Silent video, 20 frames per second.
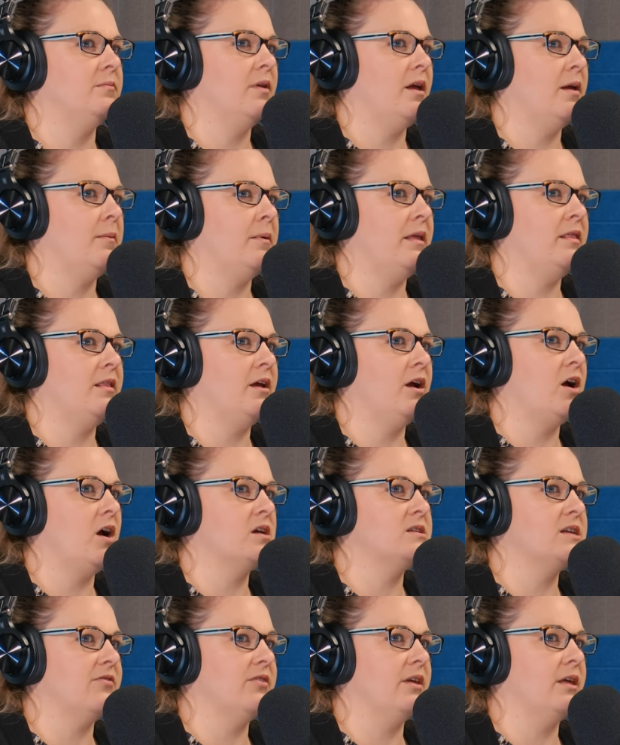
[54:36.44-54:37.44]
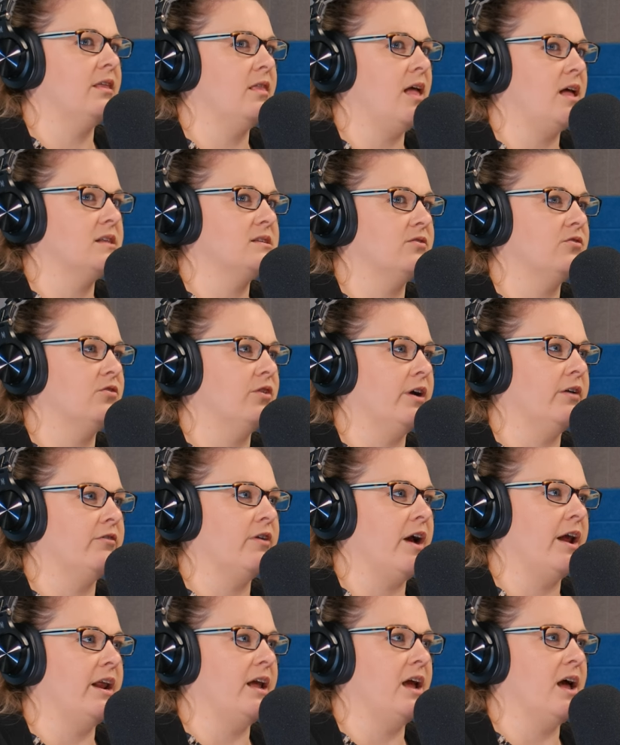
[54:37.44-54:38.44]
You know? I mean, there are definitely lots of grant
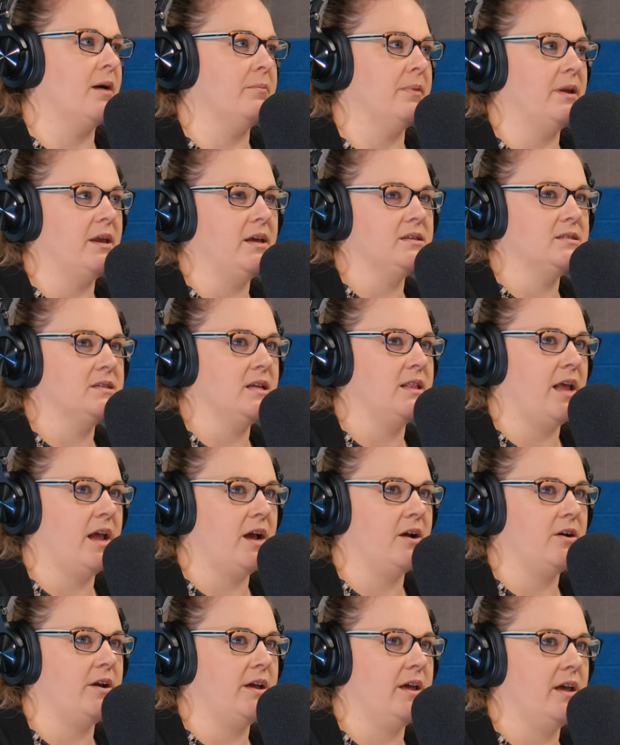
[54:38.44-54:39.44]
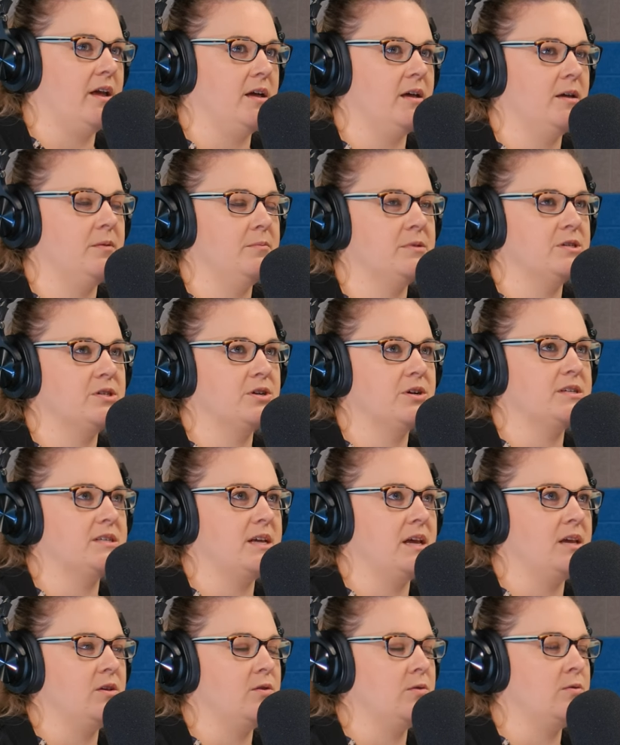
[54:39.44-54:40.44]
writing companies in the area. Missouri
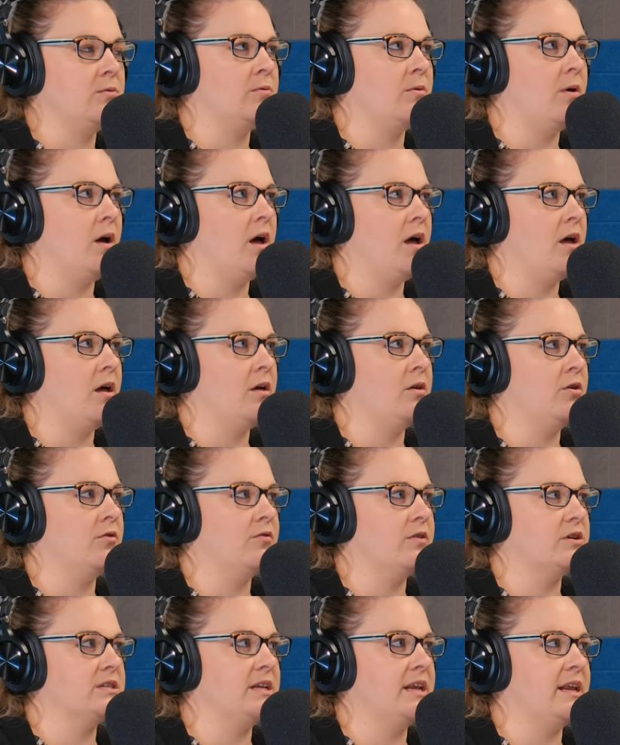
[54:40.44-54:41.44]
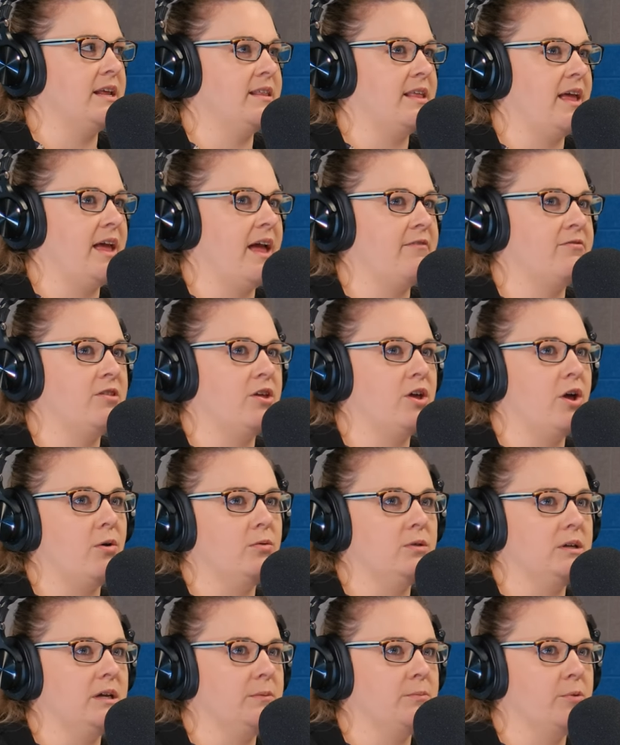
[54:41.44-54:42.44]
State University, they have the Go
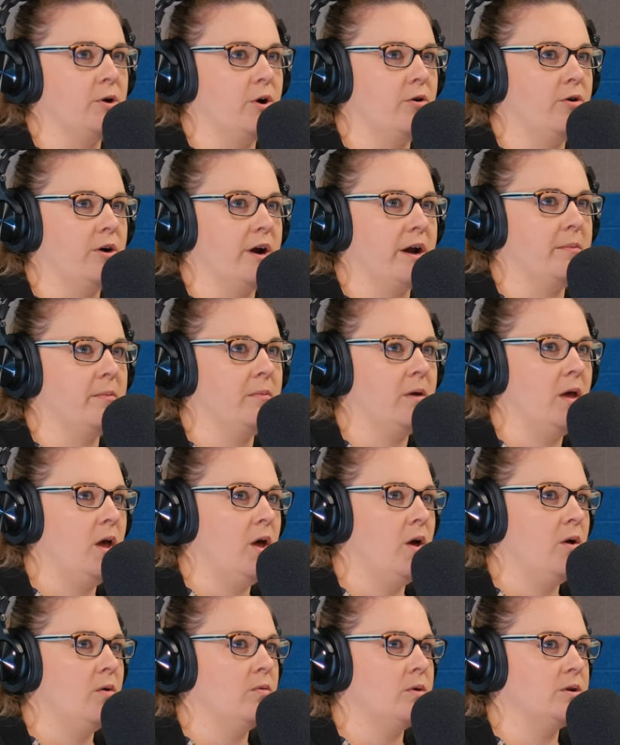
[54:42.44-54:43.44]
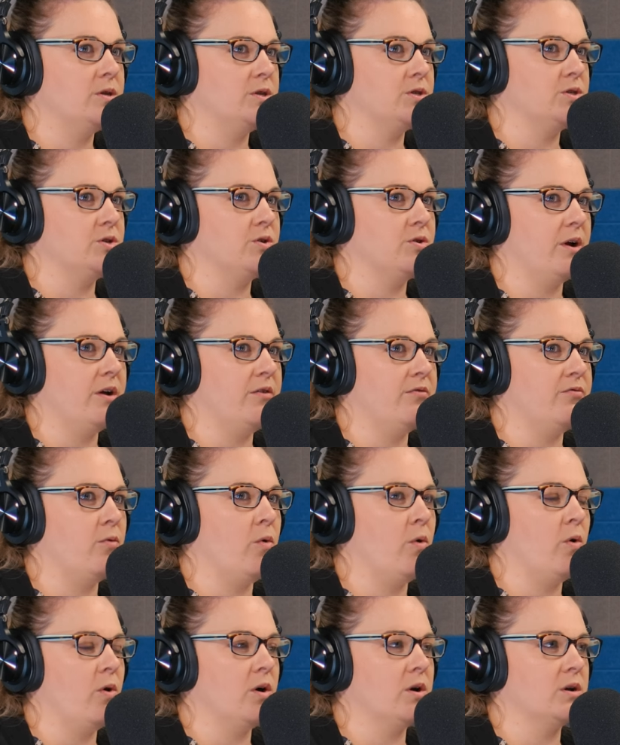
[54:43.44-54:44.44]
Lead program, which is great
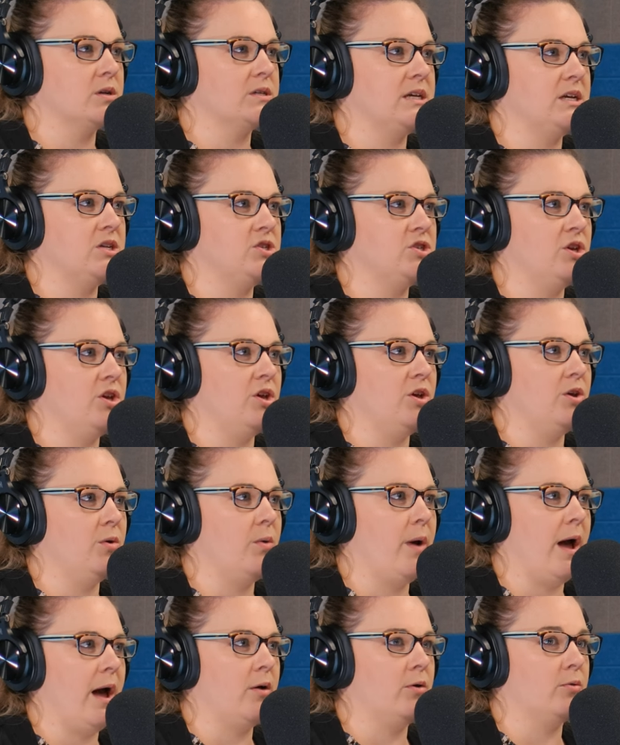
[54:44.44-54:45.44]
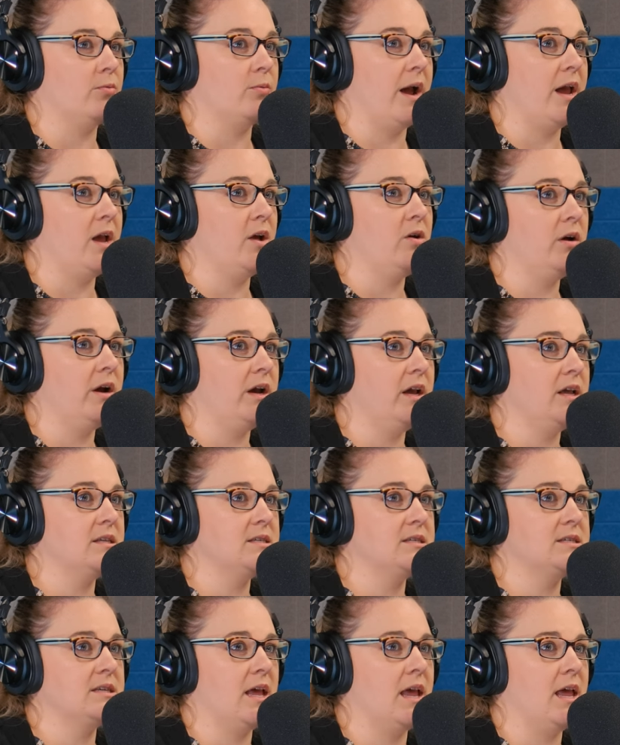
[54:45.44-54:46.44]
for teaching you how to write
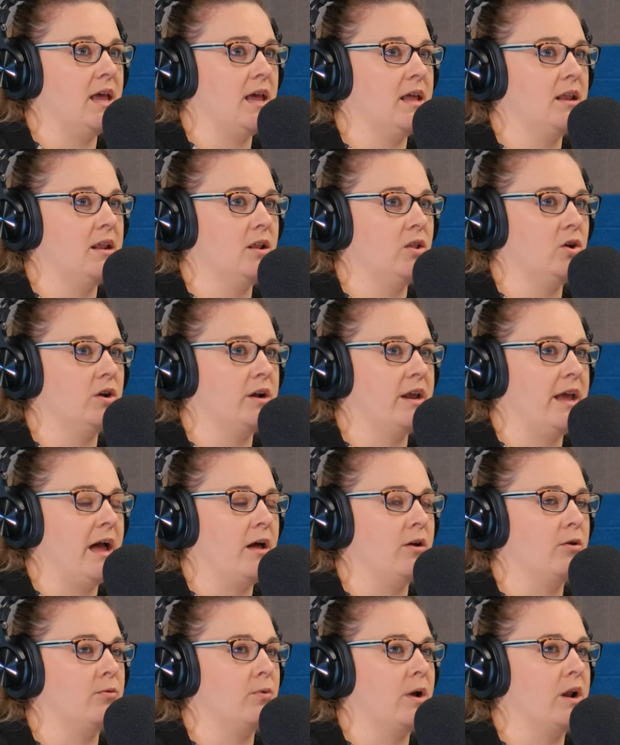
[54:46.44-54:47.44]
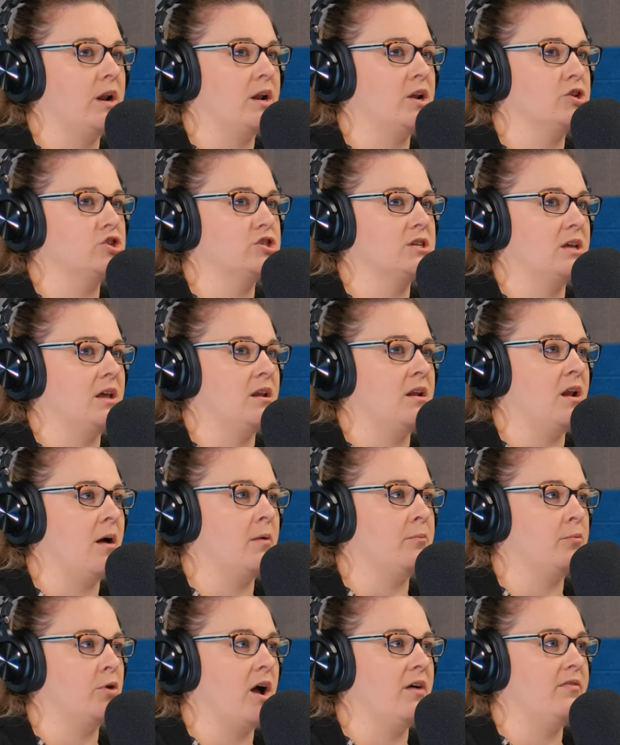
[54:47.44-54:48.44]
grants and learning how to run a
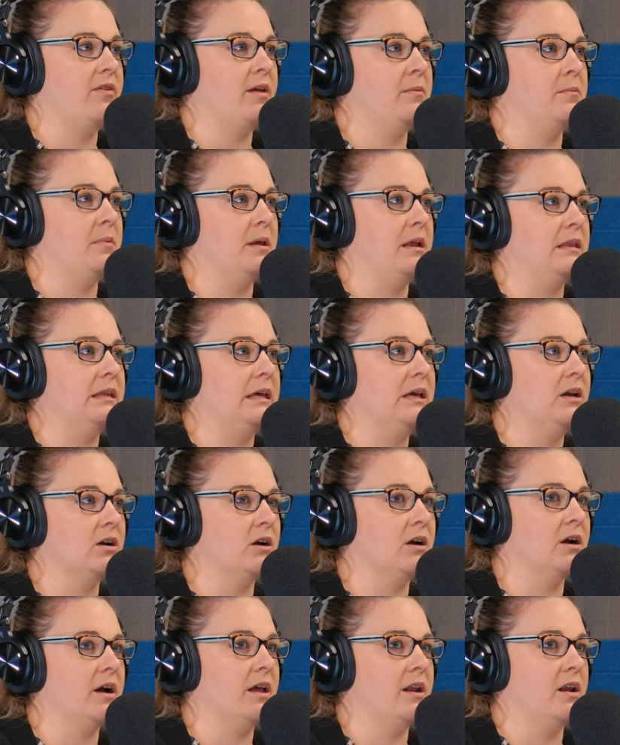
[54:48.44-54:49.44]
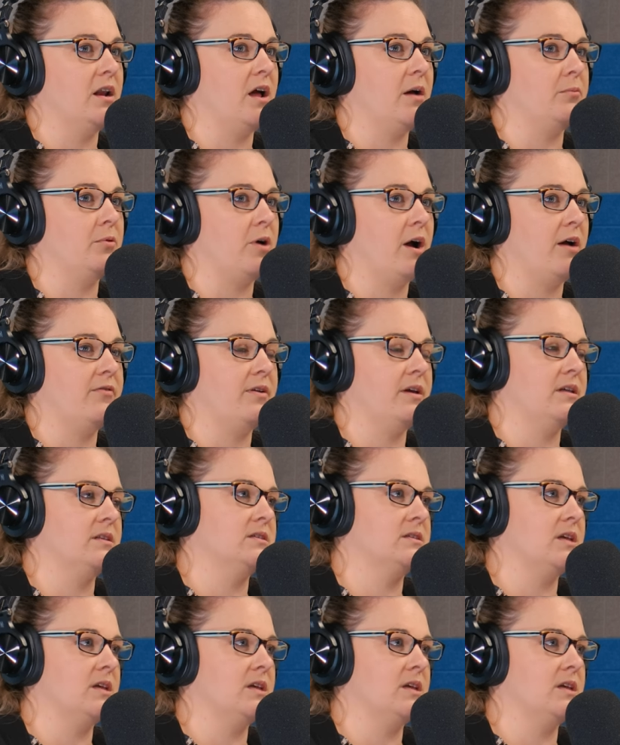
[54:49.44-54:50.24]
nonprofit and be a leader in nonprofit.